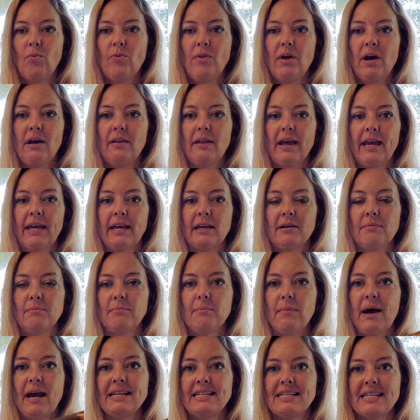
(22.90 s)
like
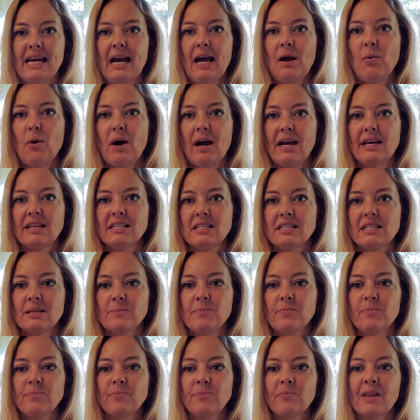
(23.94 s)
my DIYs,
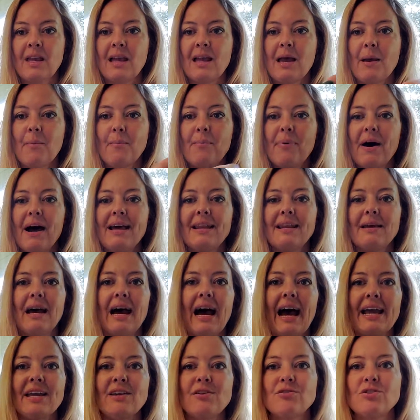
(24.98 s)
but
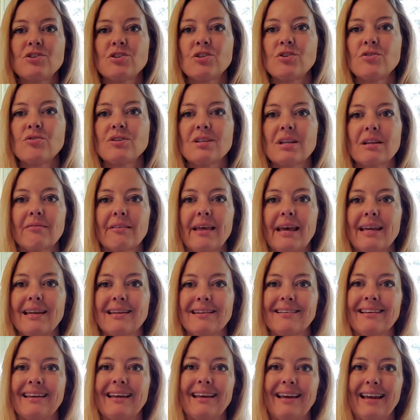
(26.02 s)
I used to use like
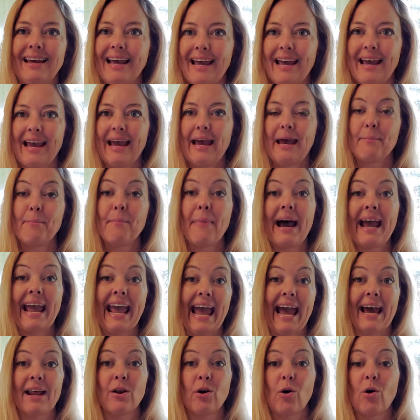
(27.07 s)
my
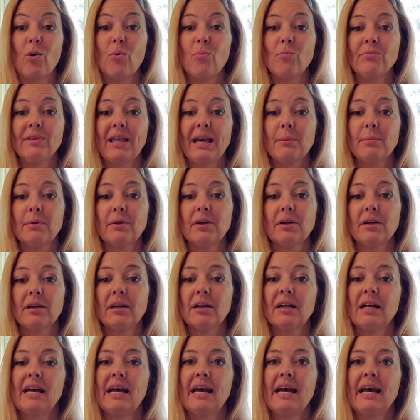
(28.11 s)
at-home labeler,
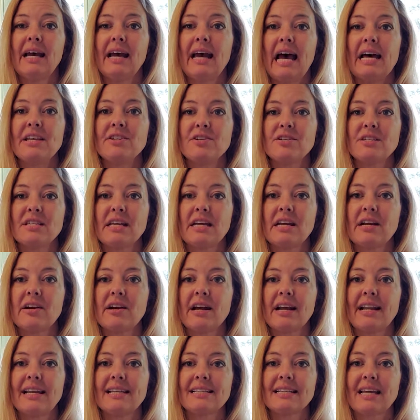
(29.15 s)
as you see here,
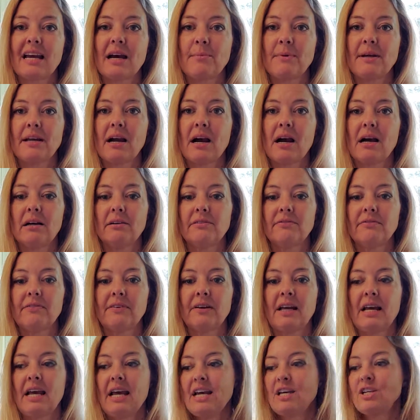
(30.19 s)
and it's coming off.
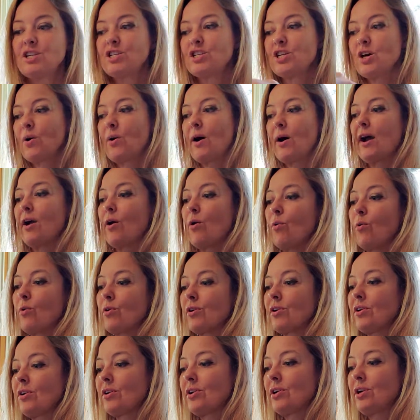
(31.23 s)
So I
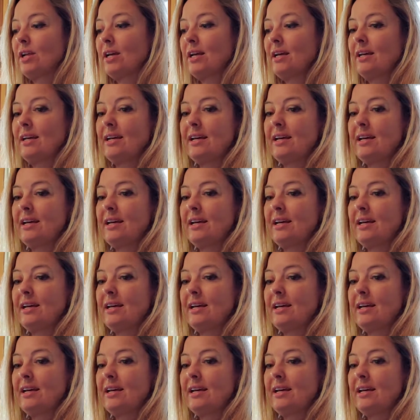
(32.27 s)
ordered